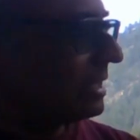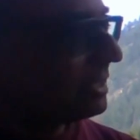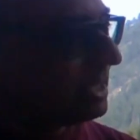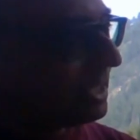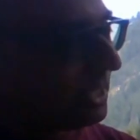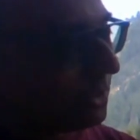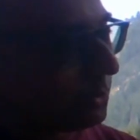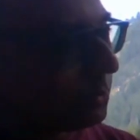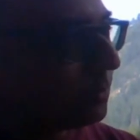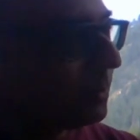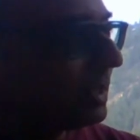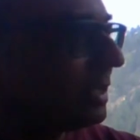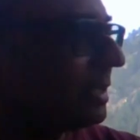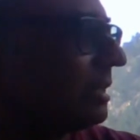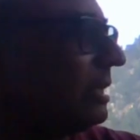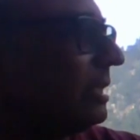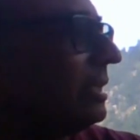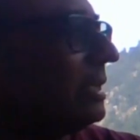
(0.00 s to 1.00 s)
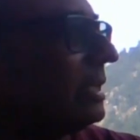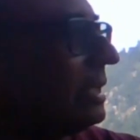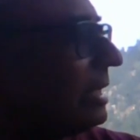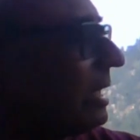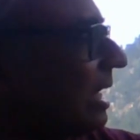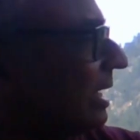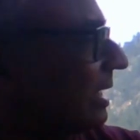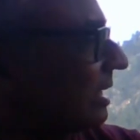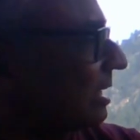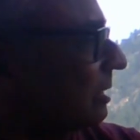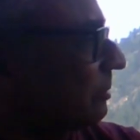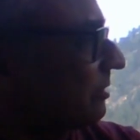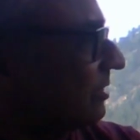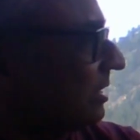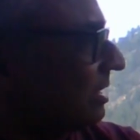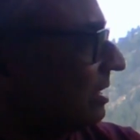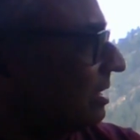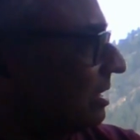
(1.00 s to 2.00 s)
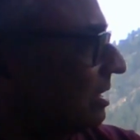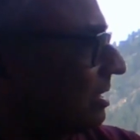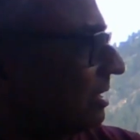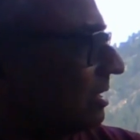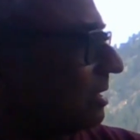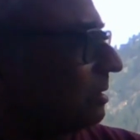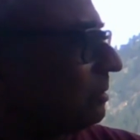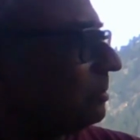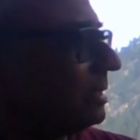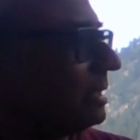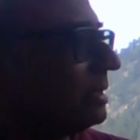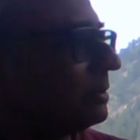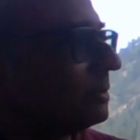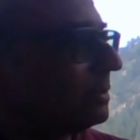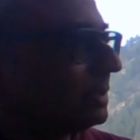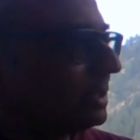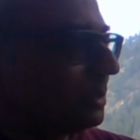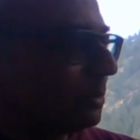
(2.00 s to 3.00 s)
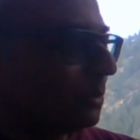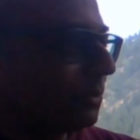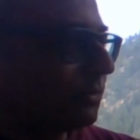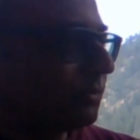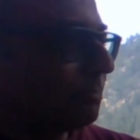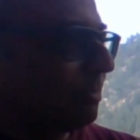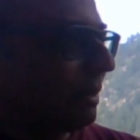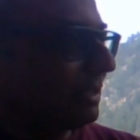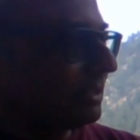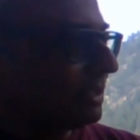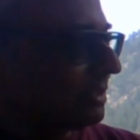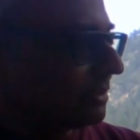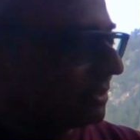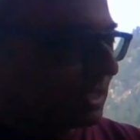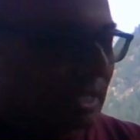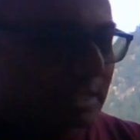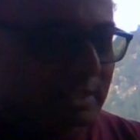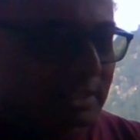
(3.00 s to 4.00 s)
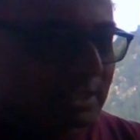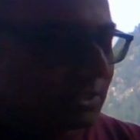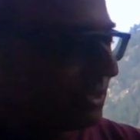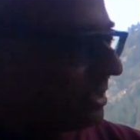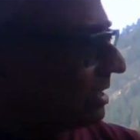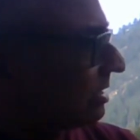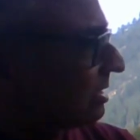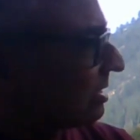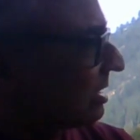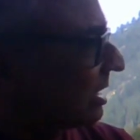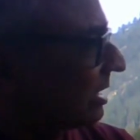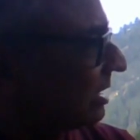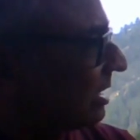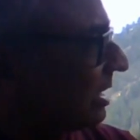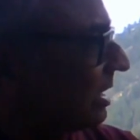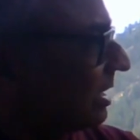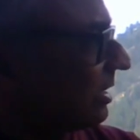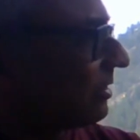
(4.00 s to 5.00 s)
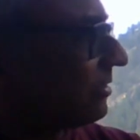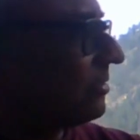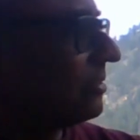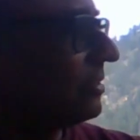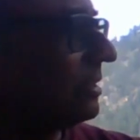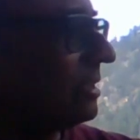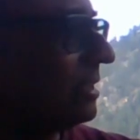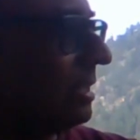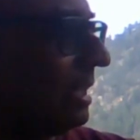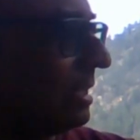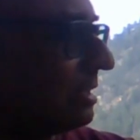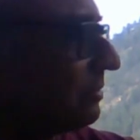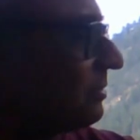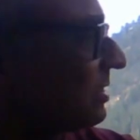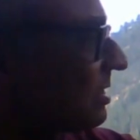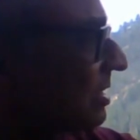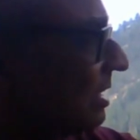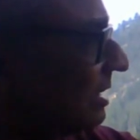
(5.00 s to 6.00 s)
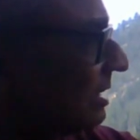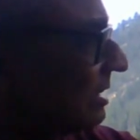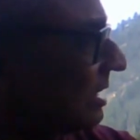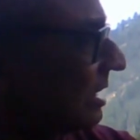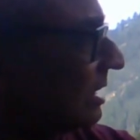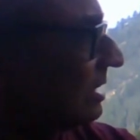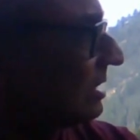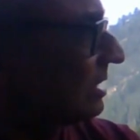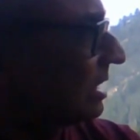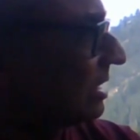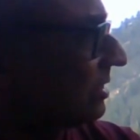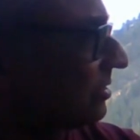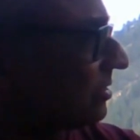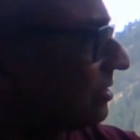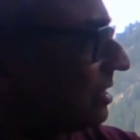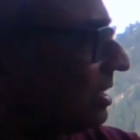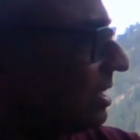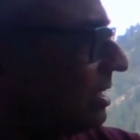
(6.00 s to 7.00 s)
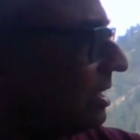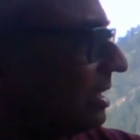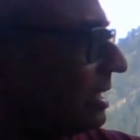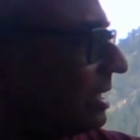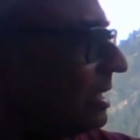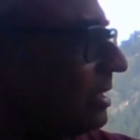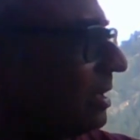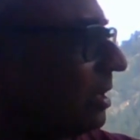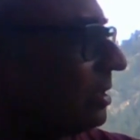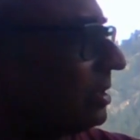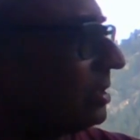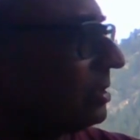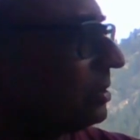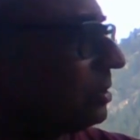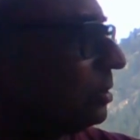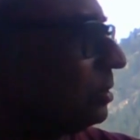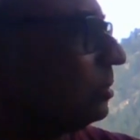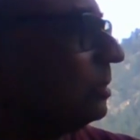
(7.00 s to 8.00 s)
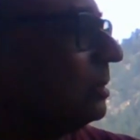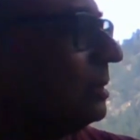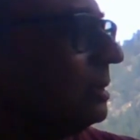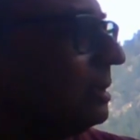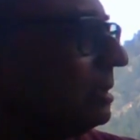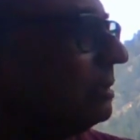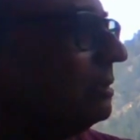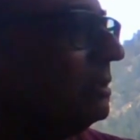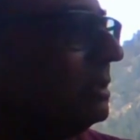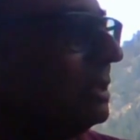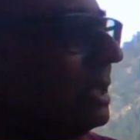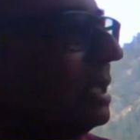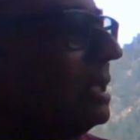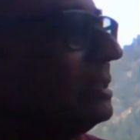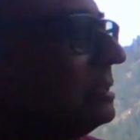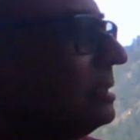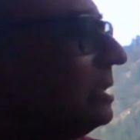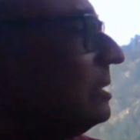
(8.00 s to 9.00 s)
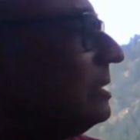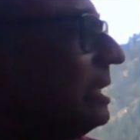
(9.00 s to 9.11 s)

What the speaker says: And here's where AI comes in, where we use pattern recognition techniques, artificial intelligence, in order to learn the